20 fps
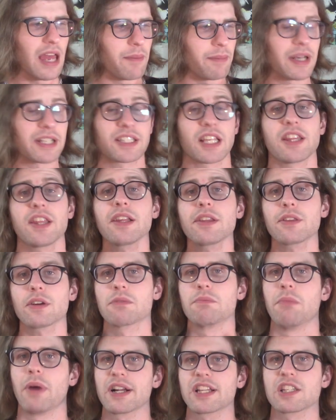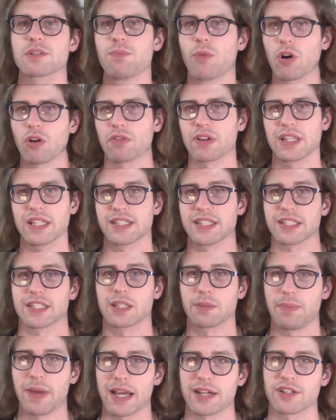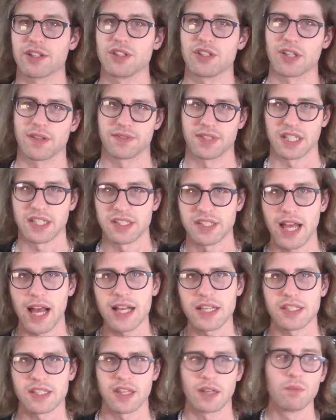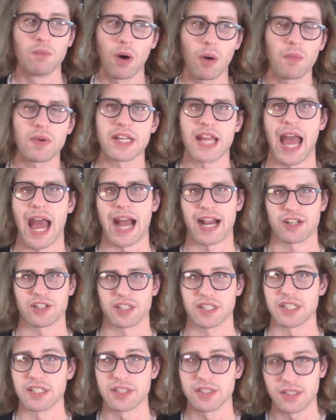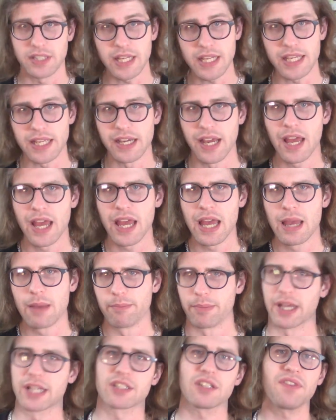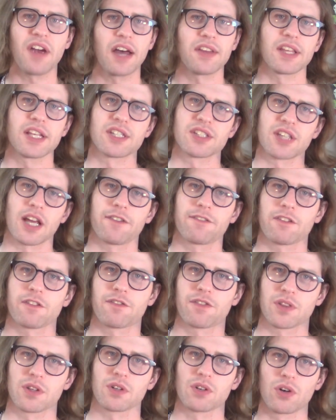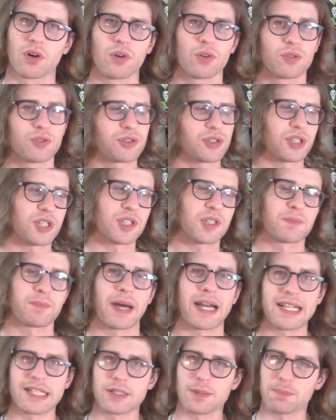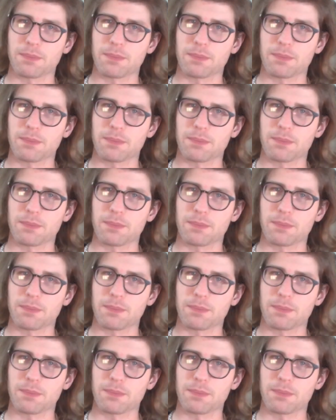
because I think they're much more realistic depictions of success than what we actually see, because of how they suffer for their goals despite